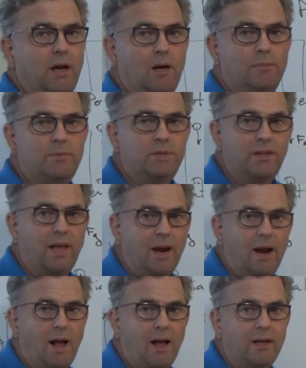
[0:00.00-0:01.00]
up to that
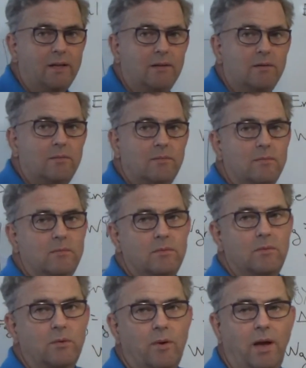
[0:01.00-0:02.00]
height,
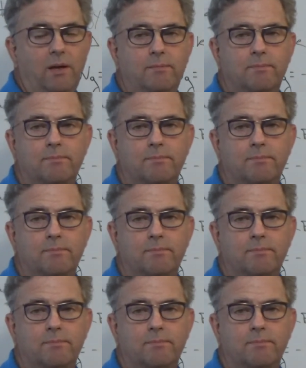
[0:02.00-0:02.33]
okay?